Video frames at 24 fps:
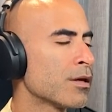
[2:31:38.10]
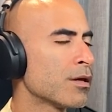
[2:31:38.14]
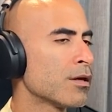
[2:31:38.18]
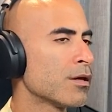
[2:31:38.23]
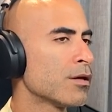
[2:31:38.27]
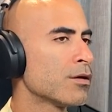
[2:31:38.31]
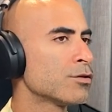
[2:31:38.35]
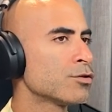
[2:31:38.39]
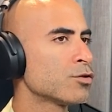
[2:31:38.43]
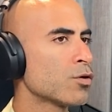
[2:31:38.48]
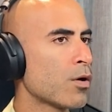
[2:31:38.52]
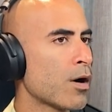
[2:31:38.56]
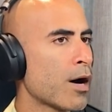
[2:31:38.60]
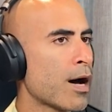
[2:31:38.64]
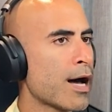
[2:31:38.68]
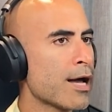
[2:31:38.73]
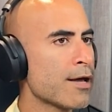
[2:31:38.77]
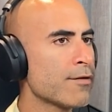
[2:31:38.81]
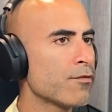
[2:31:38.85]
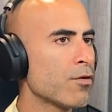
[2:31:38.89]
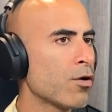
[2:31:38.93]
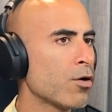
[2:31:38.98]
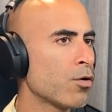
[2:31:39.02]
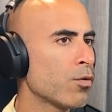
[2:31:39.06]
So I've
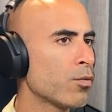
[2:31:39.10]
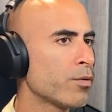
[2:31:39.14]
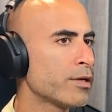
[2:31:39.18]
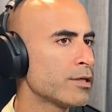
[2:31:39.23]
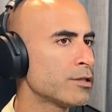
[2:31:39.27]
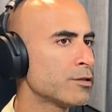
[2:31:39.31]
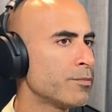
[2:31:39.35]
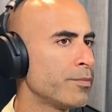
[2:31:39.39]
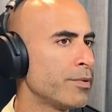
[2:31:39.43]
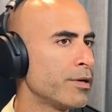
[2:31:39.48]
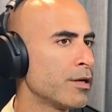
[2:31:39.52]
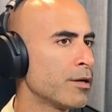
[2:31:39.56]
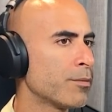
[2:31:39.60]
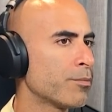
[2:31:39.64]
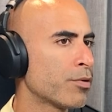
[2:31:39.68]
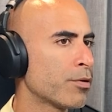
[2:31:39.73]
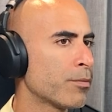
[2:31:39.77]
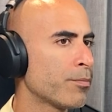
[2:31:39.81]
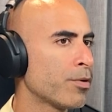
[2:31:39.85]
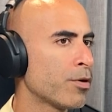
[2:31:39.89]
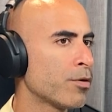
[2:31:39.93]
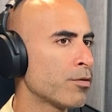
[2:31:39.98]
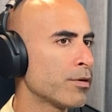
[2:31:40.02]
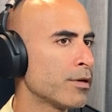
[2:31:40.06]
always been a
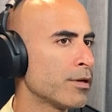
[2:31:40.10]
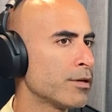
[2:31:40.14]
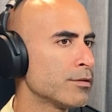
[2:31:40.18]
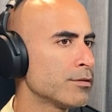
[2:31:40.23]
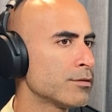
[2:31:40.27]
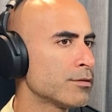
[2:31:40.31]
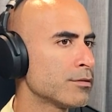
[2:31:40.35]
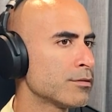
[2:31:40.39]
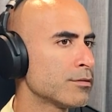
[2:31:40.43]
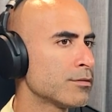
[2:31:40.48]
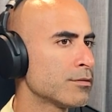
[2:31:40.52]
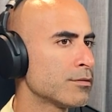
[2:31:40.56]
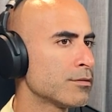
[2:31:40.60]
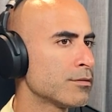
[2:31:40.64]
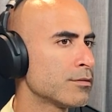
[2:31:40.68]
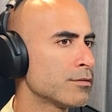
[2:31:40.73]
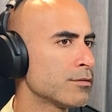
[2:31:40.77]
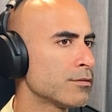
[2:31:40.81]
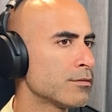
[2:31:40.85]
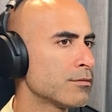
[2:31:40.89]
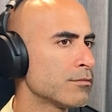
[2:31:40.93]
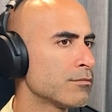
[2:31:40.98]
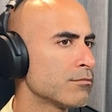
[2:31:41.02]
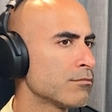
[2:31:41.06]
proponent
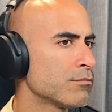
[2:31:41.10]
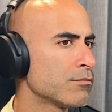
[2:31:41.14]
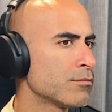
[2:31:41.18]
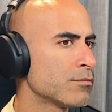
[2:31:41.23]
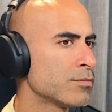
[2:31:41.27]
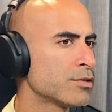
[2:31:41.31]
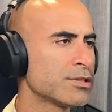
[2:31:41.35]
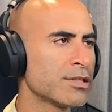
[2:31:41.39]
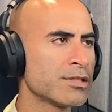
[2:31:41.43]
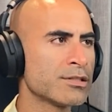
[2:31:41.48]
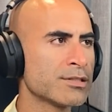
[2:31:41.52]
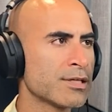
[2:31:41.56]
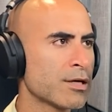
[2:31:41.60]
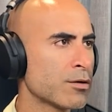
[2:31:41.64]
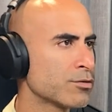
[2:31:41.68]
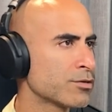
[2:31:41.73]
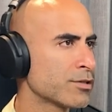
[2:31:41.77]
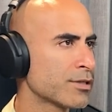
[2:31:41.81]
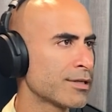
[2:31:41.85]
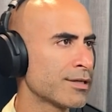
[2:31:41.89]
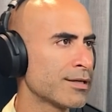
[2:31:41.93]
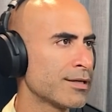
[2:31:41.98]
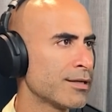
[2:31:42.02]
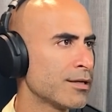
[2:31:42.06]
since I was a
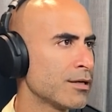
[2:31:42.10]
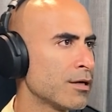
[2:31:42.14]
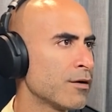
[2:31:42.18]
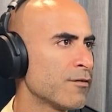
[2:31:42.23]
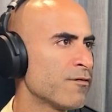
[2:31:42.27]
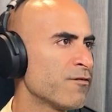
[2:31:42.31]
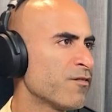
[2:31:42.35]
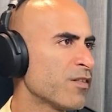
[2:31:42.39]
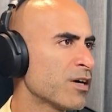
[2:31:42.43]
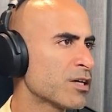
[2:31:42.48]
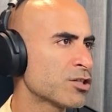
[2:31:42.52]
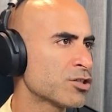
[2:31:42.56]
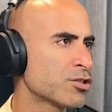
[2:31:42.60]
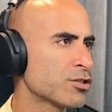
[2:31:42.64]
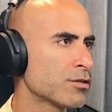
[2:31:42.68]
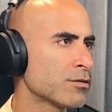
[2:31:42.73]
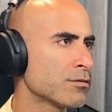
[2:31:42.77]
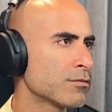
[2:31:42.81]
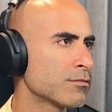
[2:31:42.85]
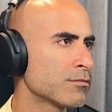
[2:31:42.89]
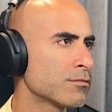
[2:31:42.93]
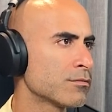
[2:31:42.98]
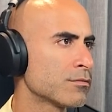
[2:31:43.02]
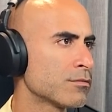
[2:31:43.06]
kid of function.
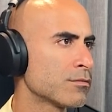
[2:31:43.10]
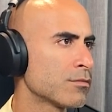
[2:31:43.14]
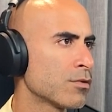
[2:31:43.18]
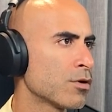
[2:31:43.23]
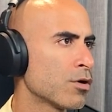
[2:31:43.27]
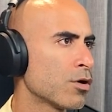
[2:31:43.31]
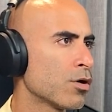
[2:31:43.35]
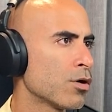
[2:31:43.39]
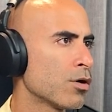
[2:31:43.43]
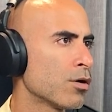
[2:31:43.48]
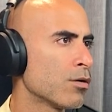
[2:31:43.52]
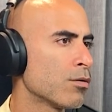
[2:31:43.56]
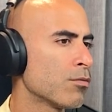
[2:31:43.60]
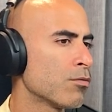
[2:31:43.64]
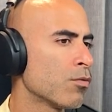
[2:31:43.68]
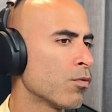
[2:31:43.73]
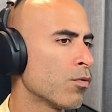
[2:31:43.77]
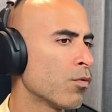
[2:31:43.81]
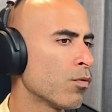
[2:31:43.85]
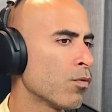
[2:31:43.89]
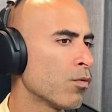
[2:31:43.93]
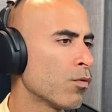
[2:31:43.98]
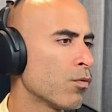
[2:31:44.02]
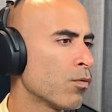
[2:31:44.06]

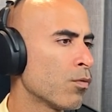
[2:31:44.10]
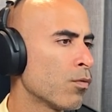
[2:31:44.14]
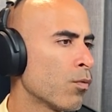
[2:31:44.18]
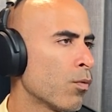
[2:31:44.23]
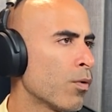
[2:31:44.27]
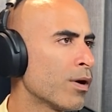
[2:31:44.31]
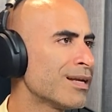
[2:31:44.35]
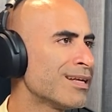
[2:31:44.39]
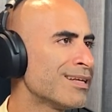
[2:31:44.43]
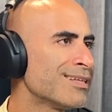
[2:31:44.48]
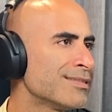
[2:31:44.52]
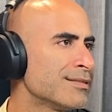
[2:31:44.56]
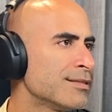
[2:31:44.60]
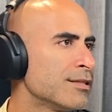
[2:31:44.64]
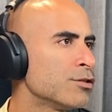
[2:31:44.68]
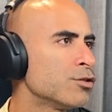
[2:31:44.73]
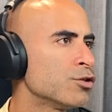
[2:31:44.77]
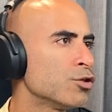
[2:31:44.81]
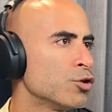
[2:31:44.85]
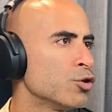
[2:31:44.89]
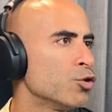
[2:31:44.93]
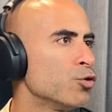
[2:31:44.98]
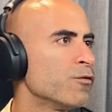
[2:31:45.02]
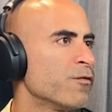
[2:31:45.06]
What does this
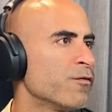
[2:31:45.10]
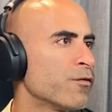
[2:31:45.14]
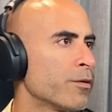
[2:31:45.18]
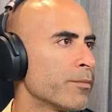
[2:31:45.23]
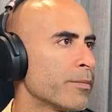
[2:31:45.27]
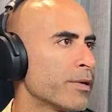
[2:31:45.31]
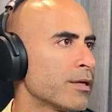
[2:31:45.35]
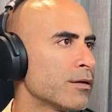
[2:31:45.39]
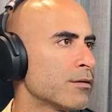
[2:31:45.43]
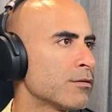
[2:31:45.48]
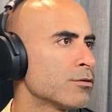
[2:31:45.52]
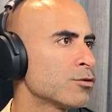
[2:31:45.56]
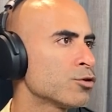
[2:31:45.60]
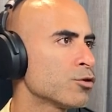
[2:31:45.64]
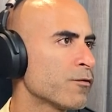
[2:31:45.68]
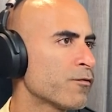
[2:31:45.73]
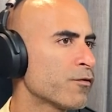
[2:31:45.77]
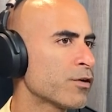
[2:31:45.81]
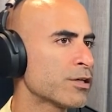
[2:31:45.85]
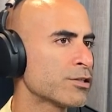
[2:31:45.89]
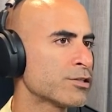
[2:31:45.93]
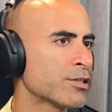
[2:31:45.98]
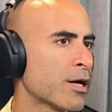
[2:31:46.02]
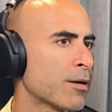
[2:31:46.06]
do for me? So, for
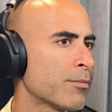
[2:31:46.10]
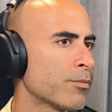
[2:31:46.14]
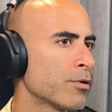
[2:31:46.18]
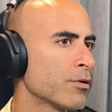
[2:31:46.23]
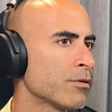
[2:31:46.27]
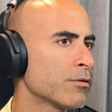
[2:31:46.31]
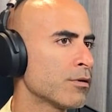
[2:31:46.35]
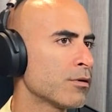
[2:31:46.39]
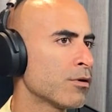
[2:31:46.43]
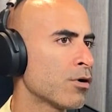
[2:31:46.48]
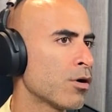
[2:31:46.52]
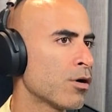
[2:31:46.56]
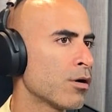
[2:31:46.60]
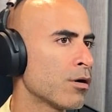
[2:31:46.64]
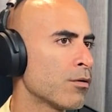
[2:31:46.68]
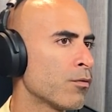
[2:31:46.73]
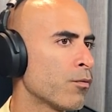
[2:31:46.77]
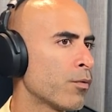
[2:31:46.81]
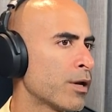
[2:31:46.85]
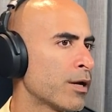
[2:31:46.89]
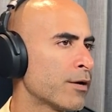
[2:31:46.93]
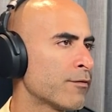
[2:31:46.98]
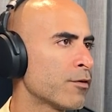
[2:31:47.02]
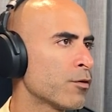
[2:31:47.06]
example,
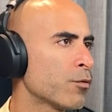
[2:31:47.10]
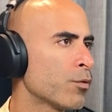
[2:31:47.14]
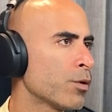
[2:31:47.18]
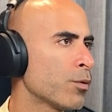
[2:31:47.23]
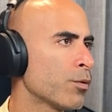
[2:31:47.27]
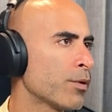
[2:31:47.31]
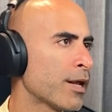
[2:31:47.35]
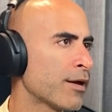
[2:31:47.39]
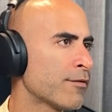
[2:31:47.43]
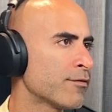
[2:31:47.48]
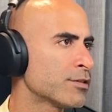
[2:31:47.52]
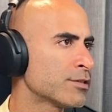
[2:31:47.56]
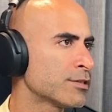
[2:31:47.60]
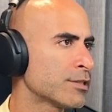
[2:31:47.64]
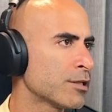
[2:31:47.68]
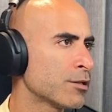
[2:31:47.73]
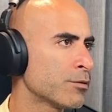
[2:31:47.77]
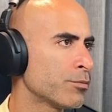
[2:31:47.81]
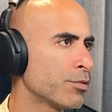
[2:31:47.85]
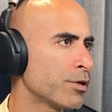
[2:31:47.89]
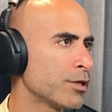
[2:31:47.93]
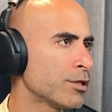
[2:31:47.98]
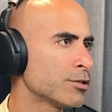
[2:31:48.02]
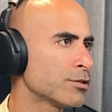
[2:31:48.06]
whenever we would have a
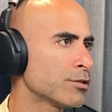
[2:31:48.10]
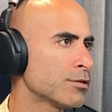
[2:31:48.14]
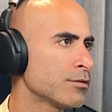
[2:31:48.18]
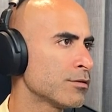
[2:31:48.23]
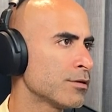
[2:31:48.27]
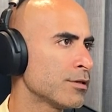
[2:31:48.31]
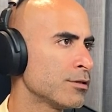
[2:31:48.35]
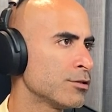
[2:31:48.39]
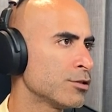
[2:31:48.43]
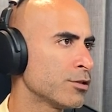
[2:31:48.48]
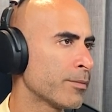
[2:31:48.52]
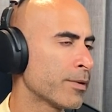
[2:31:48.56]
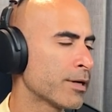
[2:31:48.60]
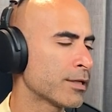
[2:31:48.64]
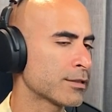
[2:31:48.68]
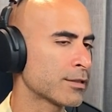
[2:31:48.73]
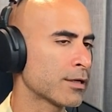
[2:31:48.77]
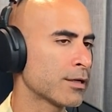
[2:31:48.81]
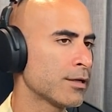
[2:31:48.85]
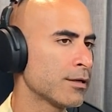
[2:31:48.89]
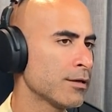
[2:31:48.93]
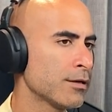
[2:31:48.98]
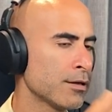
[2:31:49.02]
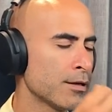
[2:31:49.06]
celebration in Jamaat
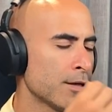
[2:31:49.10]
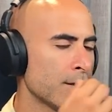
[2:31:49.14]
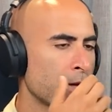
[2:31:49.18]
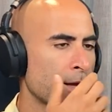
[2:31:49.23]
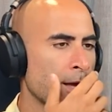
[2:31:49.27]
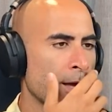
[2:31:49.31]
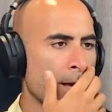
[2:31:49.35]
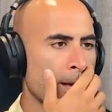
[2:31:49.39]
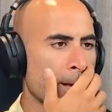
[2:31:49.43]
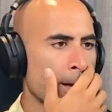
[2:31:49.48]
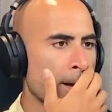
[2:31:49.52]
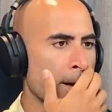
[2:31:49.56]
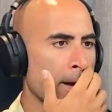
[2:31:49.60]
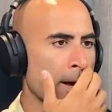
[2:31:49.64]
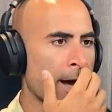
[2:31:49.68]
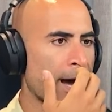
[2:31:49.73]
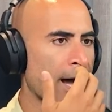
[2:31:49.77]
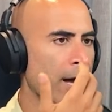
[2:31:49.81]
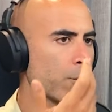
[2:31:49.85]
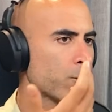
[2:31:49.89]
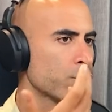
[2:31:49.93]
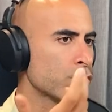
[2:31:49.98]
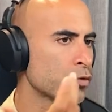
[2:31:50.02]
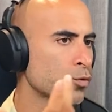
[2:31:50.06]
Khana, I
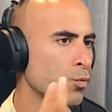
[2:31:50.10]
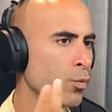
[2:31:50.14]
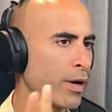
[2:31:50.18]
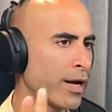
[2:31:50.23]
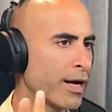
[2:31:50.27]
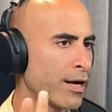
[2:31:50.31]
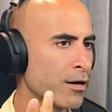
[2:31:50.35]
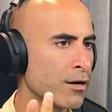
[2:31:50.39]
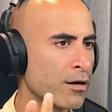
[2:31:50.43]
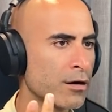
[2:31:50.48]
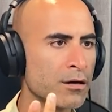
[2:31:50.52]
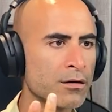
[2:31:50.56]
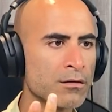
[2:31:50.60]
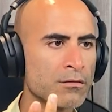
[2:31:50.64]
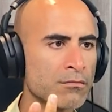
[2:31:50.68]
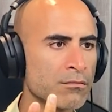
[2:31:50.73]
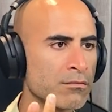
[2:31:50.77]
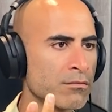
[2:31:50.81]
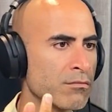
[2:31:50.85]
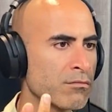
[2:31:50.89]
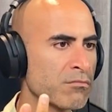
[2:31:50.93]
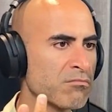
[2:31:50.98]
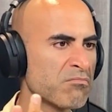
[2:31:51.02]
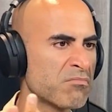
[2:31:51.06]
would wear
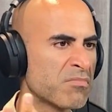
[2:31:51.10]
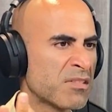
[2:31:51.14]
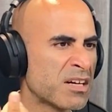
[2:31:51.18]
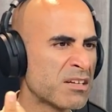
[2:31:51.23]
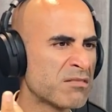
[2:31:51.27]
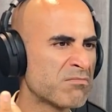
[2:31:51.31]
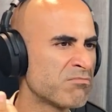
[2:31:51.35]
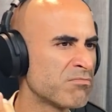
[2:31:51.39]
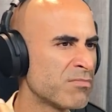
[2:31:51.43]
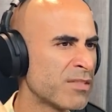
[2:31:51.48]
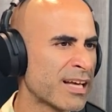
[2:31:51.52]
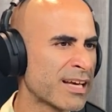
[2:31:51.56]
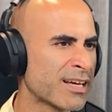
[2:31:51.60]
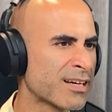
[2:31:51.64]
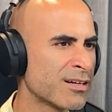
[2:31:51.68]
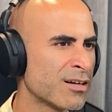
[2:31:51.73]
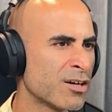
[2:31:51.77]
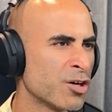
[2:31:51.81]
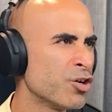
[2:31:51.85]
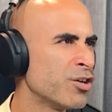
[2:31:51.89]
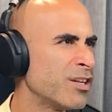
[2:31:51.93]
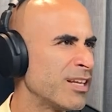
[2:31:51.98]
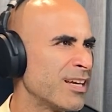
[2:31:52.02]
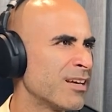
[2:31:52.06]
a, like a
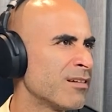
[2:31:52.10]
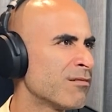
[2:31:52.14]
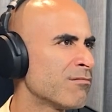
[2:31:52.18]
hoodie